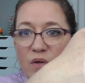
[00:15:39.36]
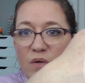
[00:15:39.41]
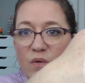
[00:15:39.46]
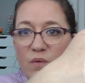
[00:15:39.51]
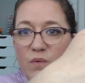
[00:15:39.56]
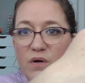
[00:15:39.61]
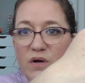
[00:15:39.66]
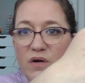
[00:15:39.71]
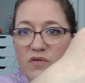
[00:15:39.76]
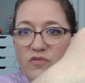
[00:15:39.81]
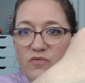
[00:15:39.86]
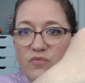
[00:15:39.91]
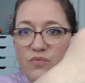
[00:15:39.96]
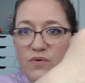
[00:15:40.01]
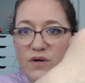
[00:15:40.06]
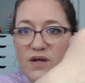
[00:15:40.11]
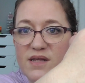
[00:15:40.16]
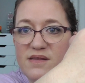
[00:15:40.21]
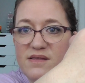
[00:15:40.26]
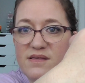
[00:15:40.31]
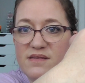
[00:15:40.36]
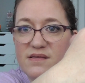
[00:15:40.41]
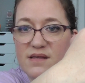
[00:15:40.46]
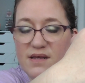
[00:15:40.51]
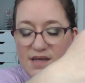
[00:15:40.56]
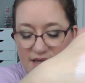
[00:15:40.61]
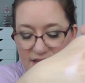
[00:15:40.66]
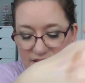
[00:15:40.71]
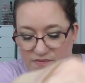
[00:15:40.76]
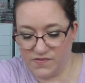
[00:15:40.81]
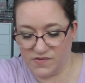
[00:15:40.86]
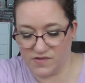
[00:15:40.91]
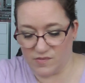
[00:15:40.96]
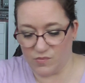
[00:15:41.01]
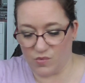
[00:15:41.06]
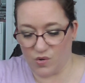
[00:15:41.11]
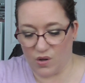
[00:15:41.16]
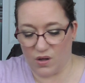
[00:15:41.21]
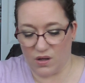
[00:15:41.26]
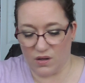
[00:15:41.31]
Whereas Ritz gives
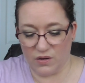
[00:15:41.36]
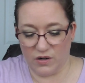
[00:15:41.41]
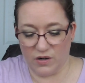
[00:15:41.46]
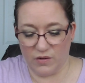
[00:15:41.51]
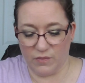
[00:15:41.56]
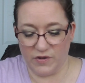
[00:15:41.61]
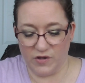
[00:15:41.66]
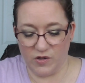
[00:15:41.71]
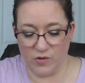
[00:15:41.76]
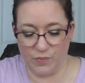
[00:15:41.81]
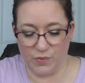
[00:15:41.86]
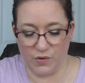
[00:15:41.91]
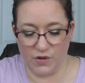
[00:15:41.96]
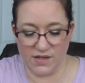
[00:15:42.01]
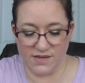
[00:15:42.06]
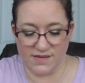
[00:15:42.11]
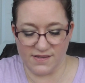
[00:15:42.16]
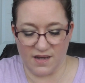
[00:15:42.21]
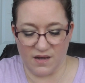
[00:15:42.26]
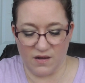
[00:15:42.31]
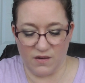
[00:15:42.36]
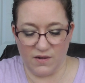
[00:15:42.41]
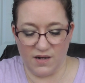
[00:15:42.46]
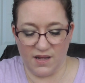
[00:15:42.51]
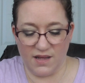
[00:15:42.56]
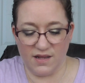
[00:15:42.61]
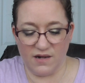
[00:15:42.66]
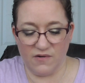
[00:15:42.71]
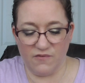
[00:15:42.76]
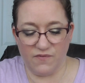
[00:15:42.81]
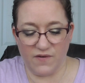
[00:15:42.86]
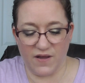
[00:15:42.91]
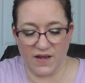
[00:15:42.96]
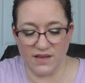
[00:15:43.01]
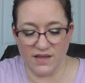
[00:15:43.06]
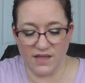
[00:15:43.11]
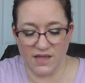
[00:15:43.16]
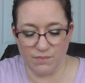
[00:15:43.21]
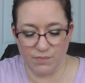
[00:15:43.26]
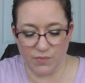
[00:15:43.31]
some color when you put it down. And then
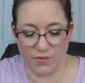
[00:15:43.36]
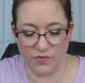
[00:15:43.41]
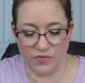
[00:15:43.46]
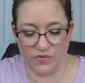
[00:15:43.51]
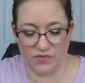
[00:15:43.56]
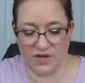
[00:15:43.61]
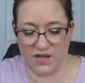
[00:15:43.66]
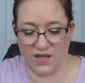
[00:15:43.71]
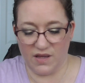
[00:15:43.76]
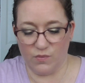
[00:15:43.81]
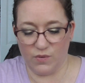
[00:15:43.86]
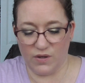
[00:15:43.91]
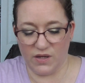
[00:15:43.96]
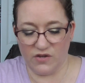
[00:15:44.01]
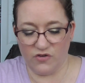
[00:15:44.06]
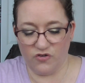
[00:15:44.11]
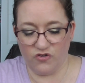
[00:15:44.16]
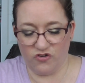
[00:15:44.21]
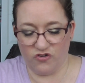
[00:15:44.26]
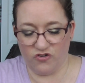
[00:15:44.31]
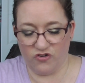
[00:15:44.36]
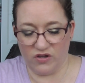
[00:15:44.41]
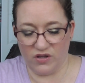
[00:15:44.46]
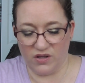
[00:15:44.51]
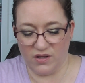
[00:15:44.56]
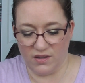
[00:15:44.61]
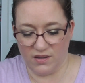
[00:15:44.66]
finally, Birthday Wish.